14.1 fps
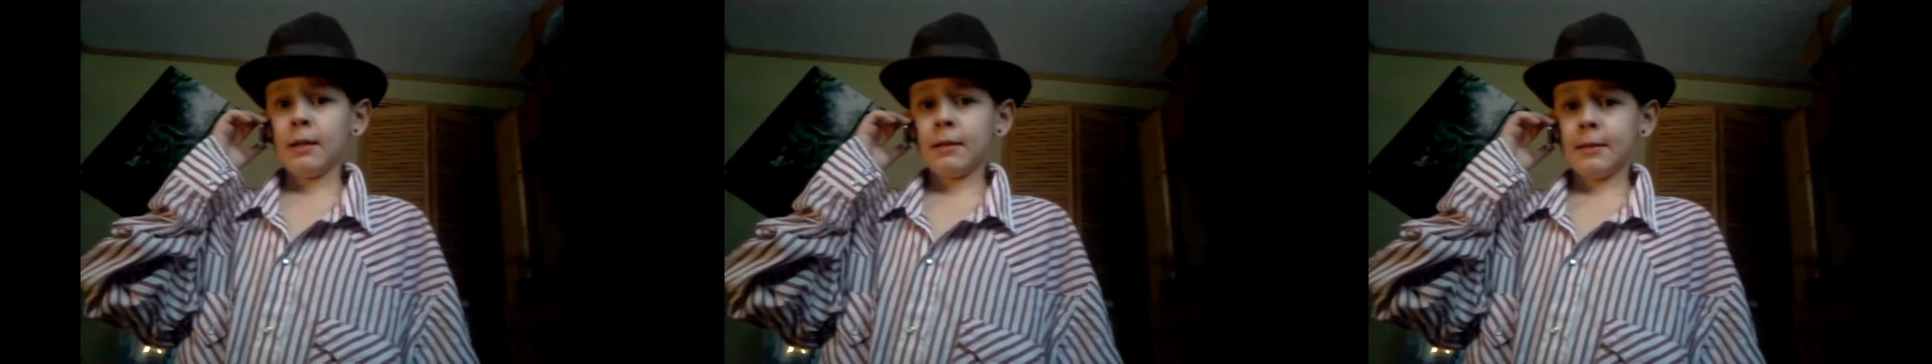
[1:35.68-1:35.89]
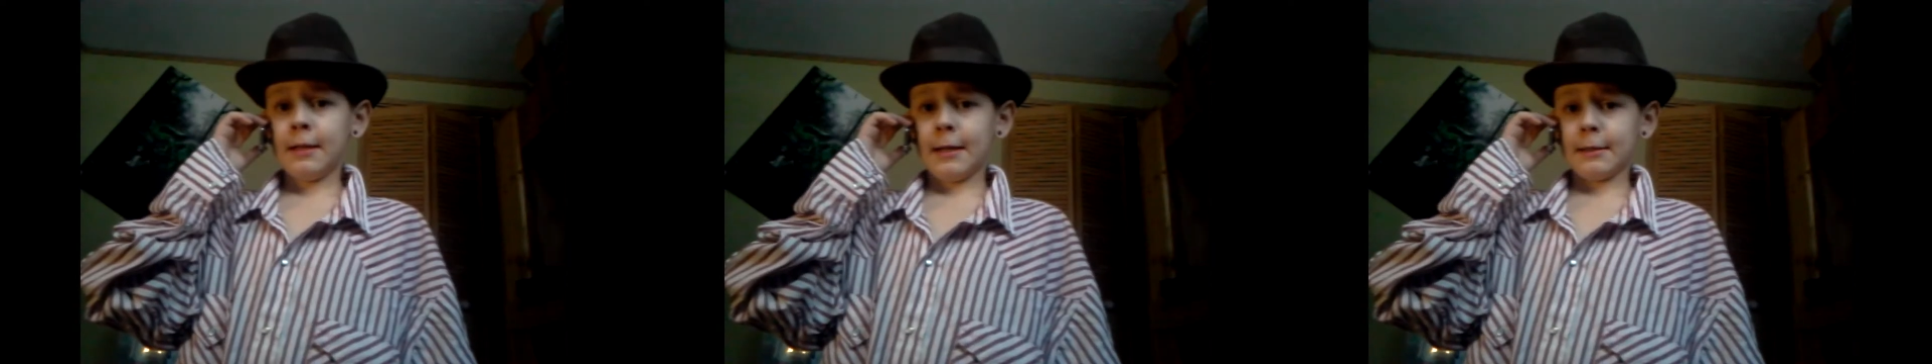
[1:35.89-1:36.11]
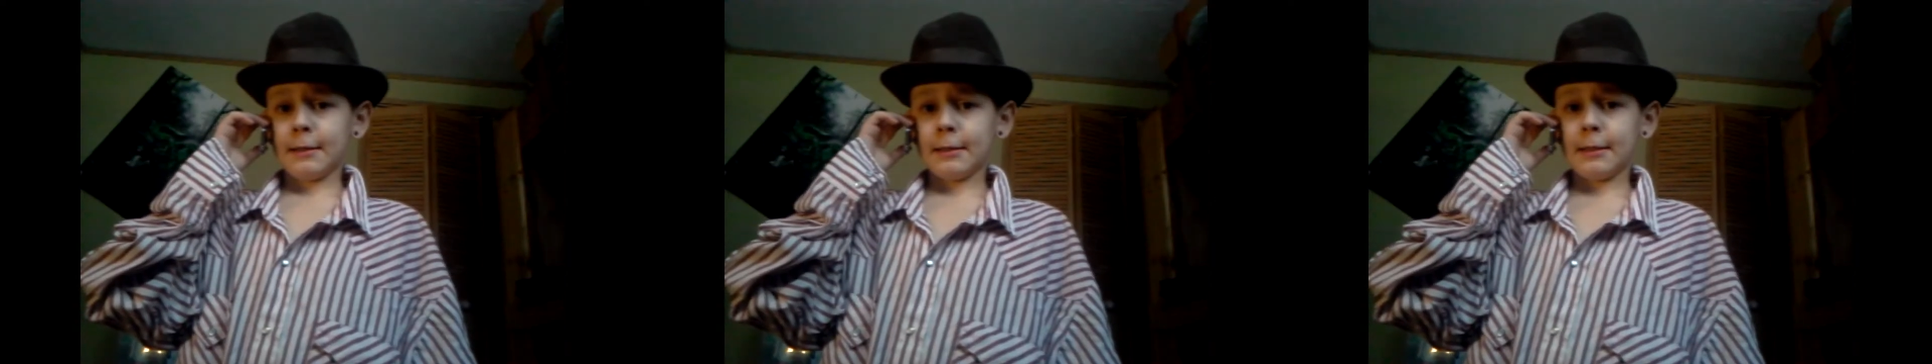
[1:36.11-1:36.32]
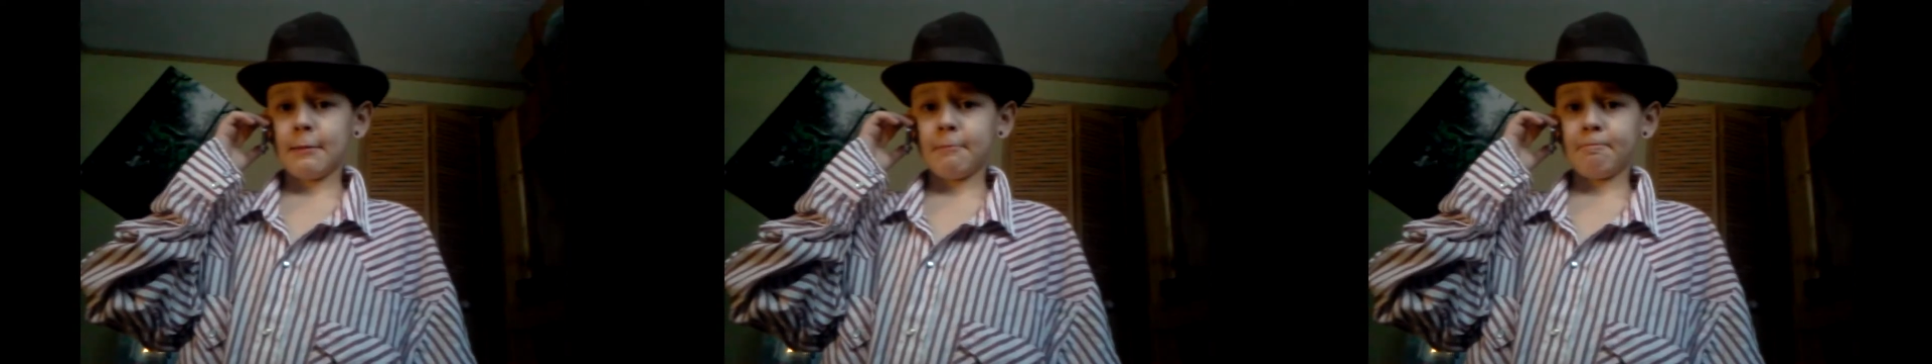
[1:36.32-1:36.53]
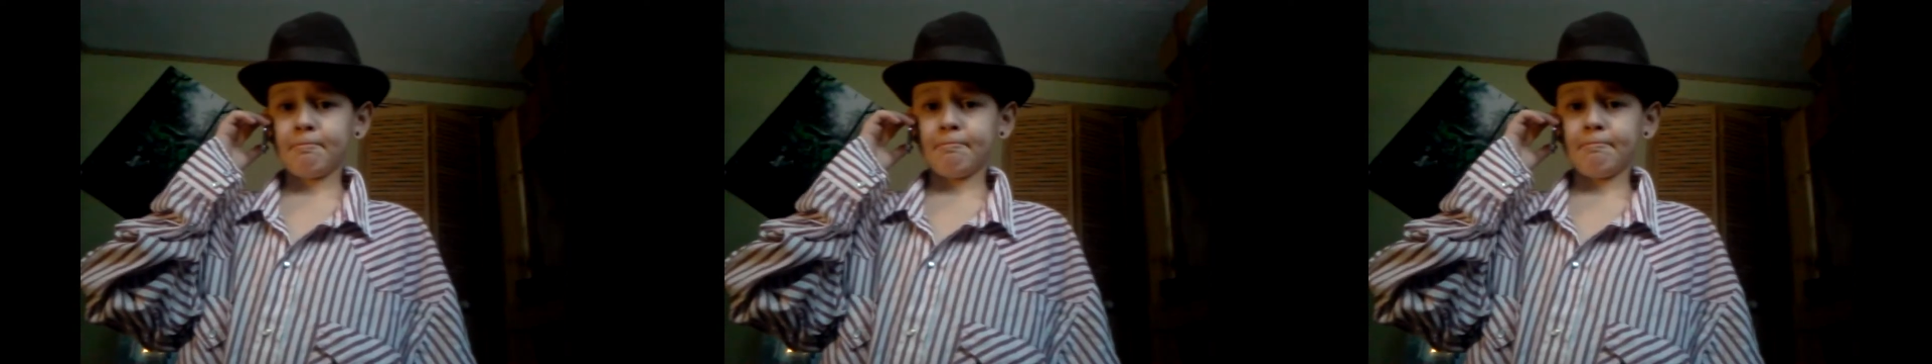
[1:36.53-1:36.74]
Yes.
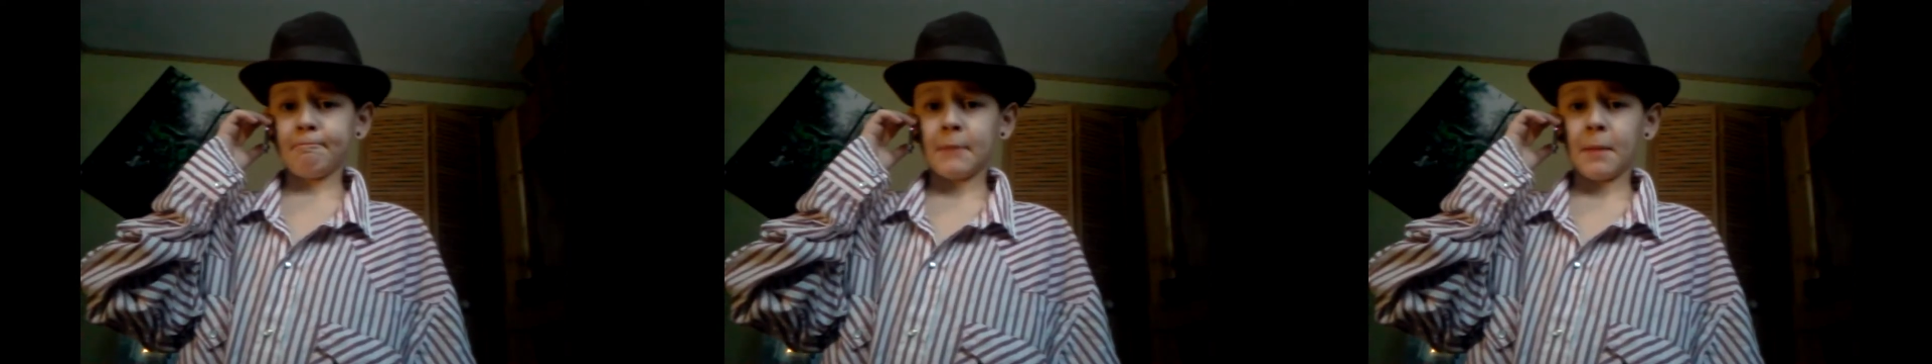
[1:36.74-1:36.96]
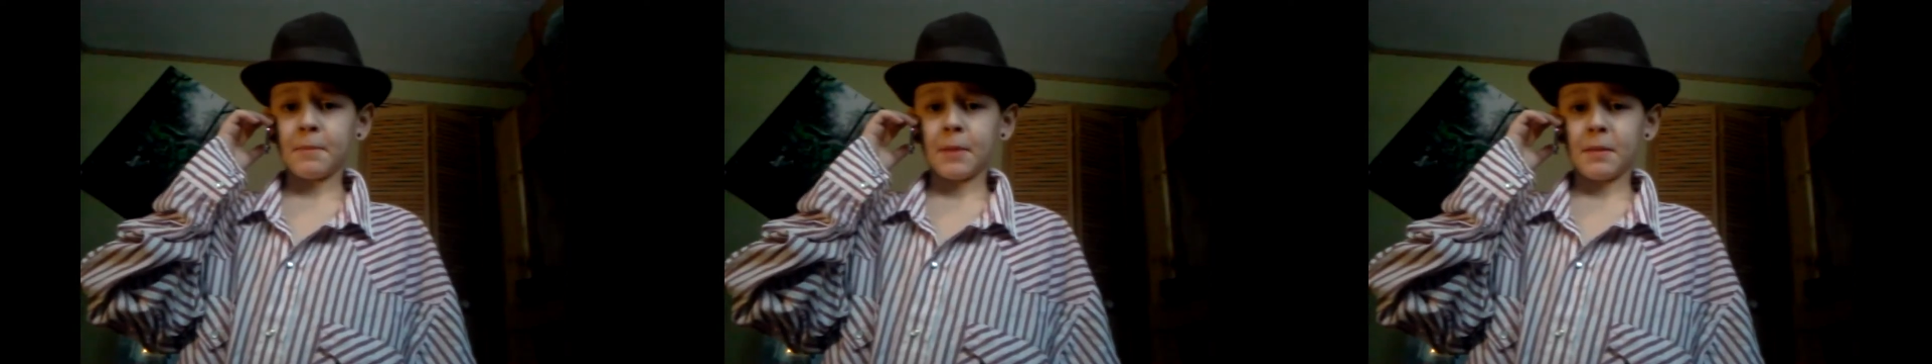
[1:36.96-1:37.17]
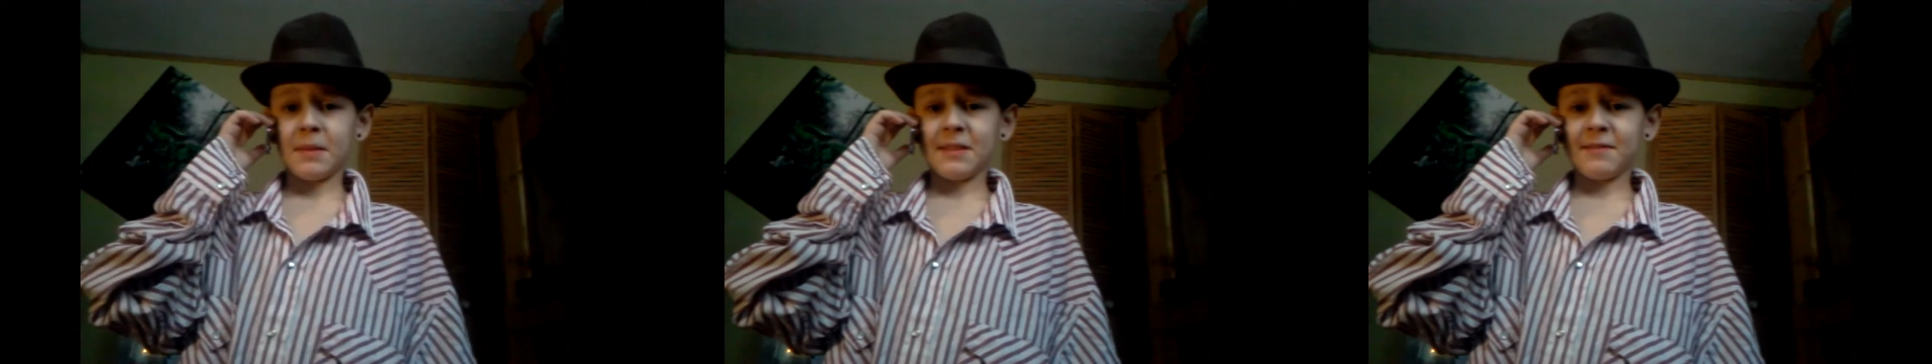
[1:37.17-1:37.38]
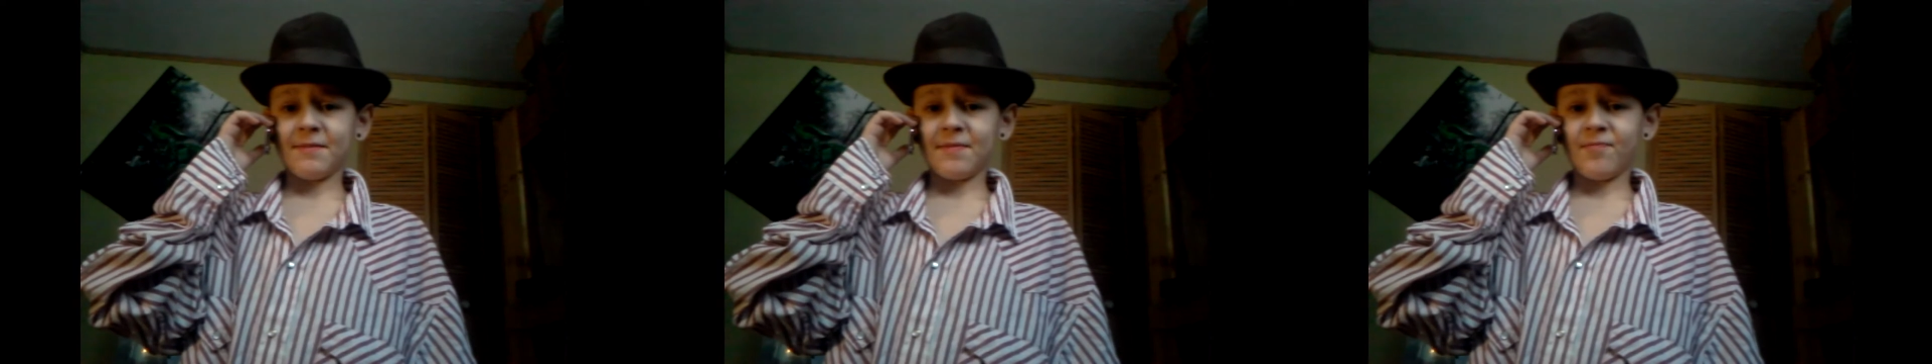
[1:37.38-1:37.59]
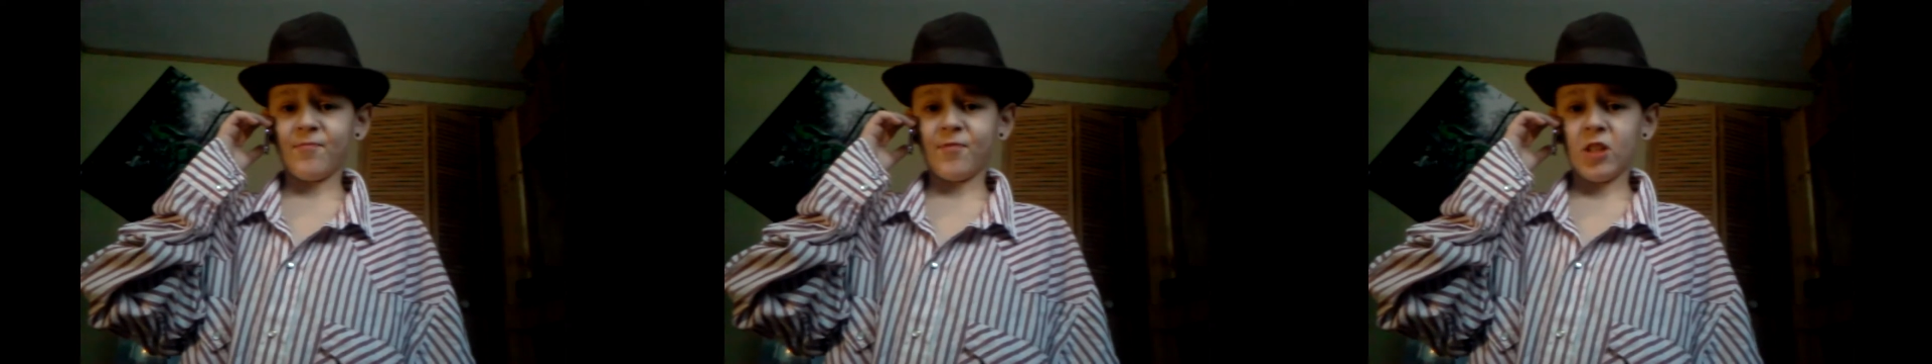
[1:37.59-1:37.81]
I'm coming home
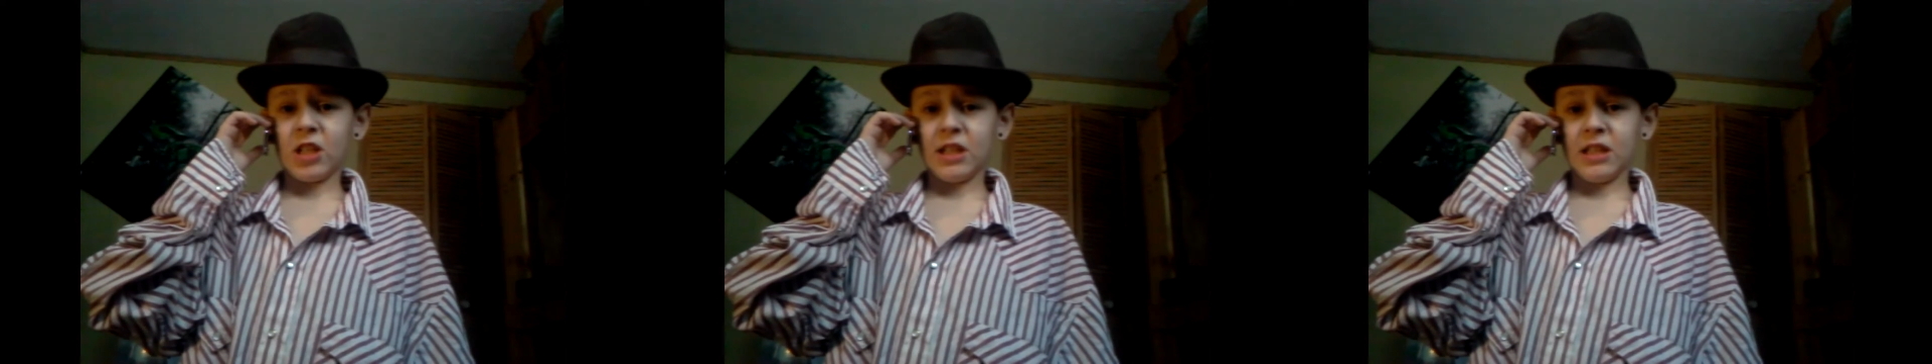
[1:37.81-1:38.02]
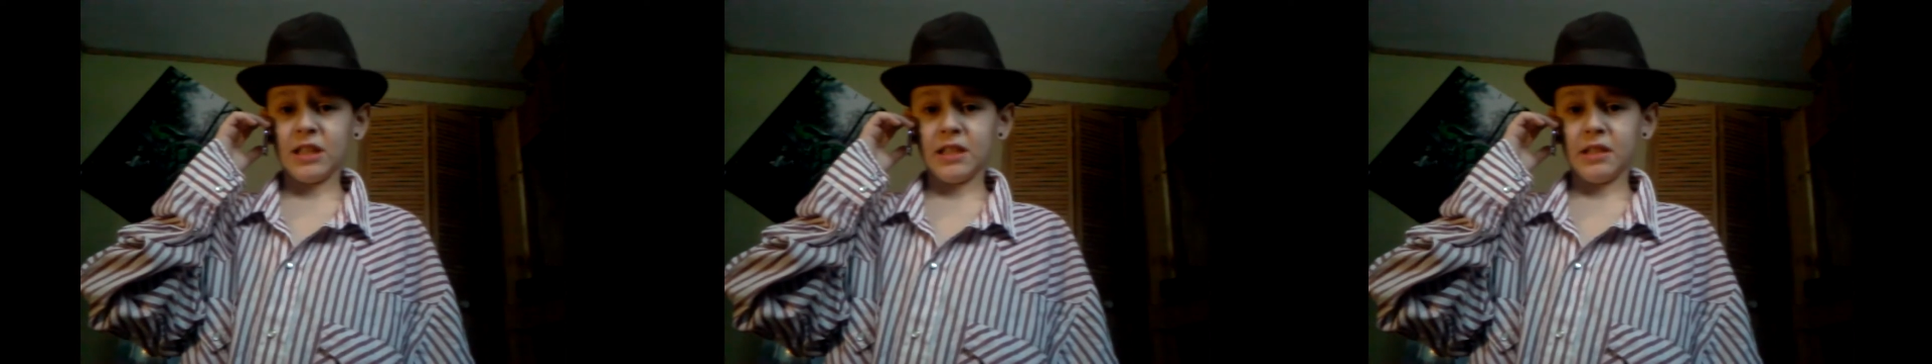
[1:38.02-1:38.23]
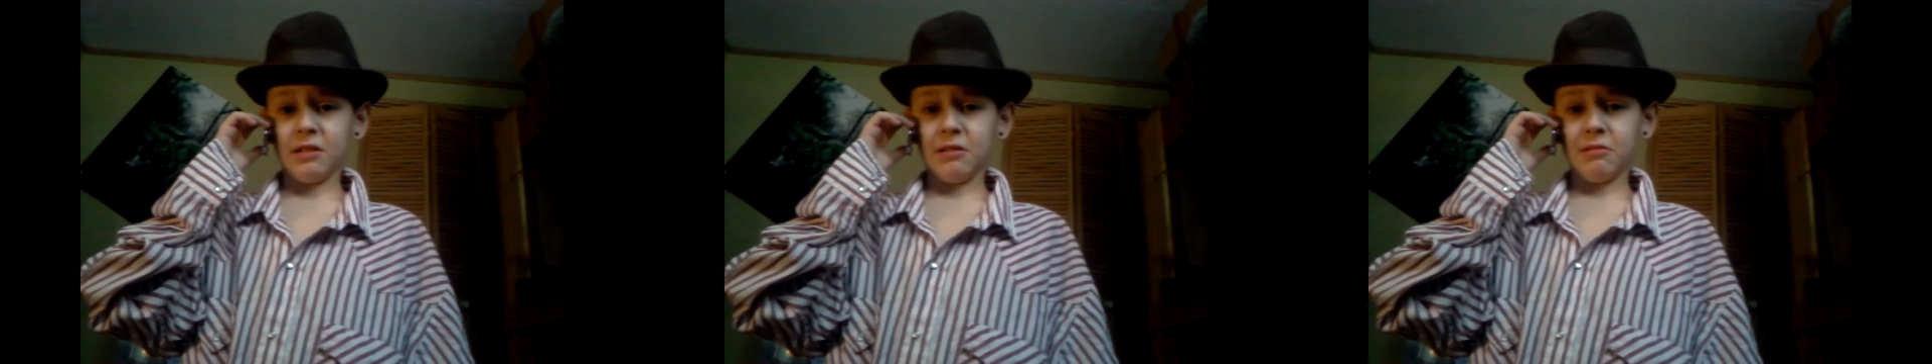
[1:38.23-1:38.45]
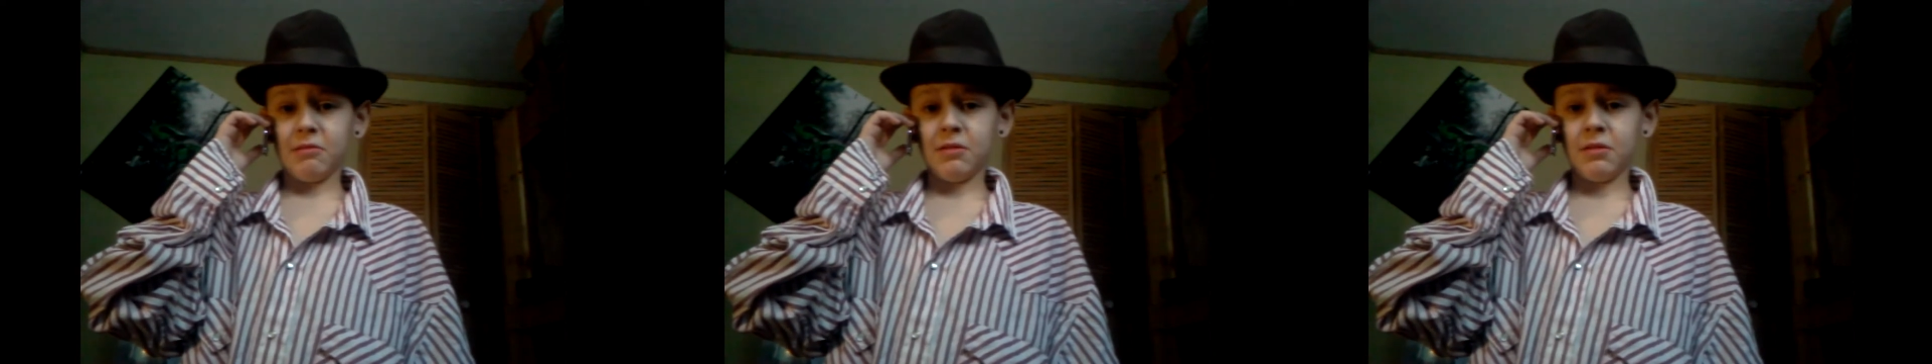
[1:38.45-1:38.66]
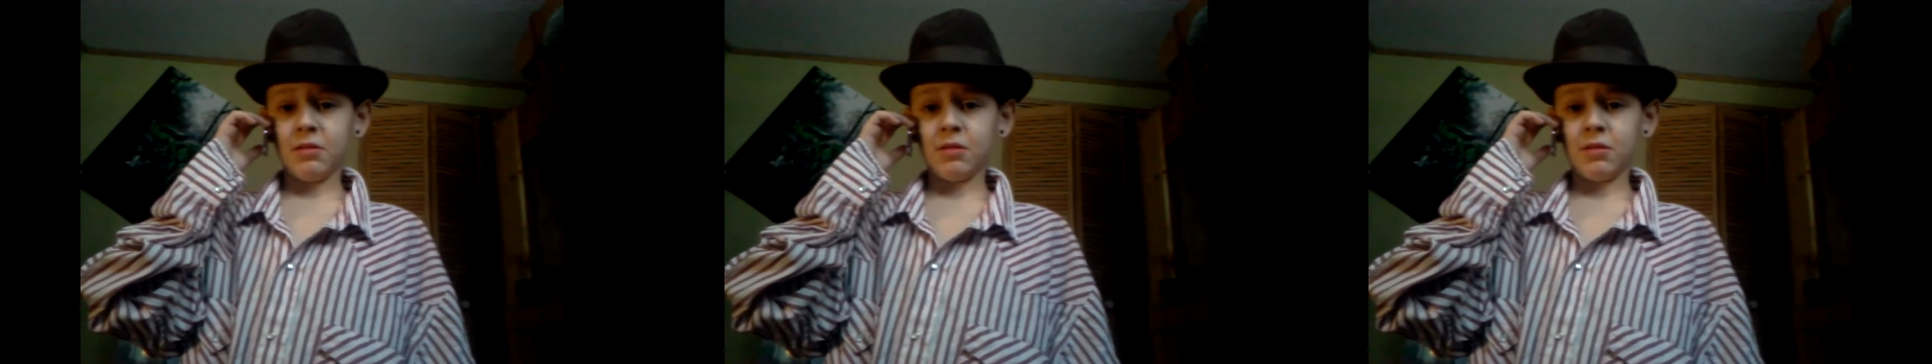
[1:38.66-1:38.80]
from France soon.